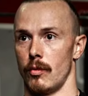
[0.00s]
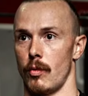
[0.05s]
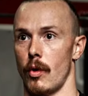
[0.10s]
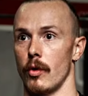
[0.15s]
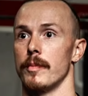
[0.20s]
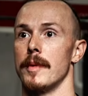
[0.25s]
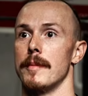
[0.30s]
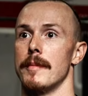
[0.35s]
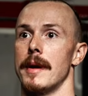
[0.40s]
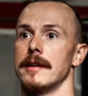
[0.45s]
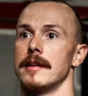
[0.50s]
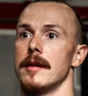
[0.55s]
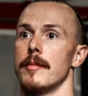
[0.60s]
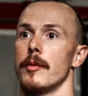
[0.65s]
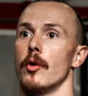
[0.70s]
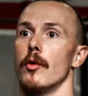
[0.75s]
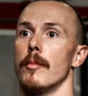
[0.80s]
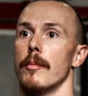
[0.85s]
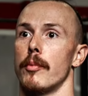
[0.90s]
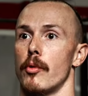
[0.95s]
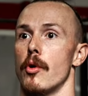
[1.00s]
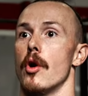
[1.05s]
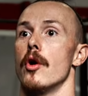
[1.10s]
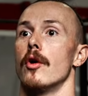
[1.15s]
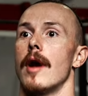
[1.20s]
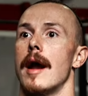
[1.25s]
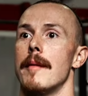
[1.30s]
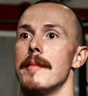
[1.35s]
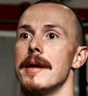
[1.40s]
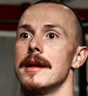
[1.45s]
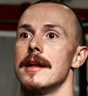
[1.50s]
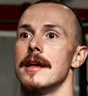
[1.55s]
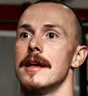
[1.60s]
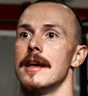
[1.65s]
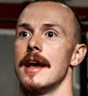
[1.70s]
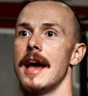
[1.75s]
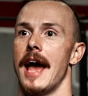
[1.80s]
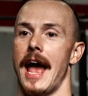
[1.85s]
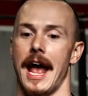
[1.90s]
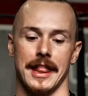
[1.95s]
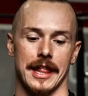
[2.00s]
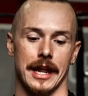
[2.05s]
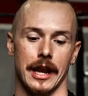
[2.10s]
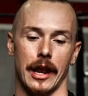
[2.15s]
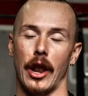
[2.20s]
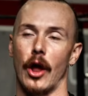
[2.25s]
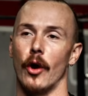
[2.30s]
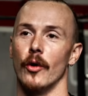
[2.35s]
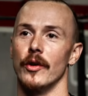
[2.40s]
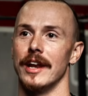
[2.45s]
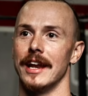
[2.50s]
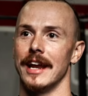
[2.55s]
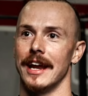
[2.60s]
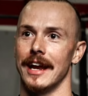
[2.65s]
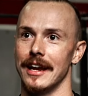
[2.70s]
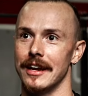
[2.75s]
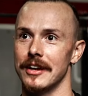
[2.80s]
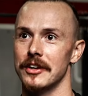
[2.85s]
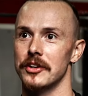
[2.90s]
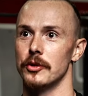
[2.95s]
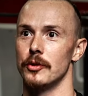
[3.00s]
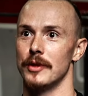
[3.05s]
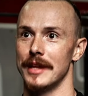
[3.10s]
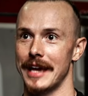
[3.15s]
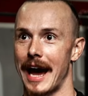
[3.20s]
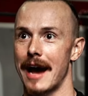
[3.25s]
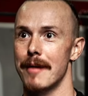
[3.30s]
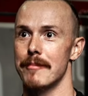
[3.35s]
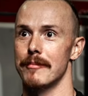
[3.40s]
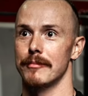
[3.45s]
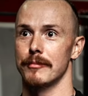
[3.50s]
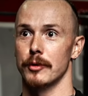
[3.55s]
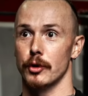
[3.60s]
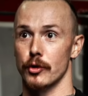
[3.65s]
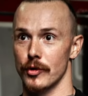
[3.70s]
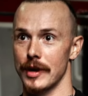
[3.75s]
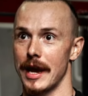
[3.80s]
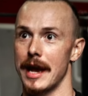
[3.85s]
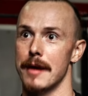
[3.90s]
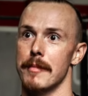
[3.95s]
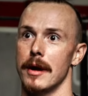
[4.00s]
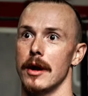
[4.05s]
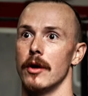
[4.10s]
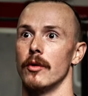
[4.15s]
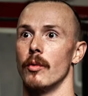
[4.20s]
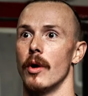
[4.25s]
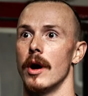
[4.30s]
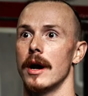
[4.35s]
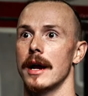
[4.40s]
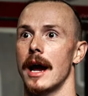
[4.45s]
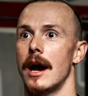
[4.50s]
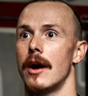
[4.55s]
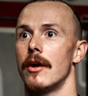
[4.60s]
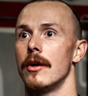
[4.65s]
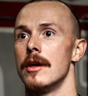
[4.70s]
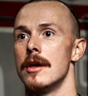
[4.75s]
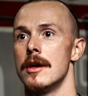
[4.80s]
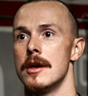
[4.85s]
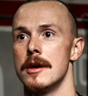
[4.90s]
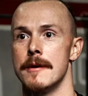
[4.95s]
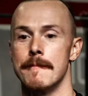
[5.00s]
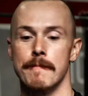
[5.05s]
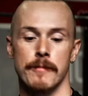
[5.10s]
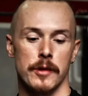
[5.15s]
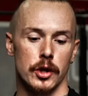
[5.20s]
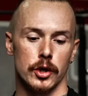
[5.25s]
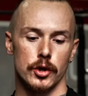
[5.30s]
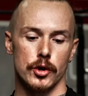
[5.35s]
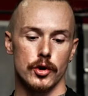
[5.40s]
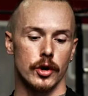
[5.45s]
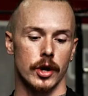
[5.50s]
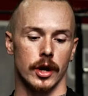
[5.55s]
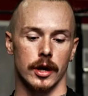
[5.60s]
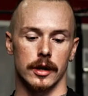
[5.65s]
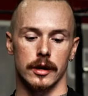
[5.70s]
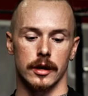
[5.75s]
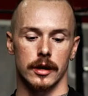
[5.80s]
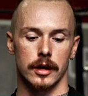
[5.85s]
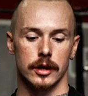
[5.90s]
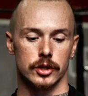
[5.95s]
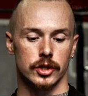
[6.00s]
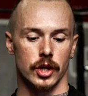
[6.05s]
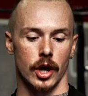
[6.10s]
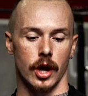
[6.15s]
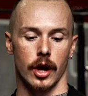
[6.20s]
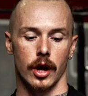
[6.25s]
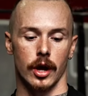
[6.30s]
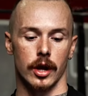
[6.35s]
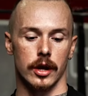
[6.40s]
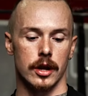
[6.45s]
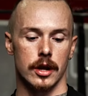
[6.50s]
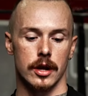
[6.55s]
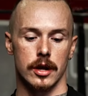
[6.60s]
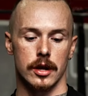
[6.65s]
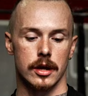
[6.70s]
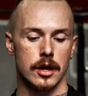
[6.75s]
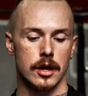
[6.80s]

what would be my typical programming and then loading it into the app, creating my own workout. You can turn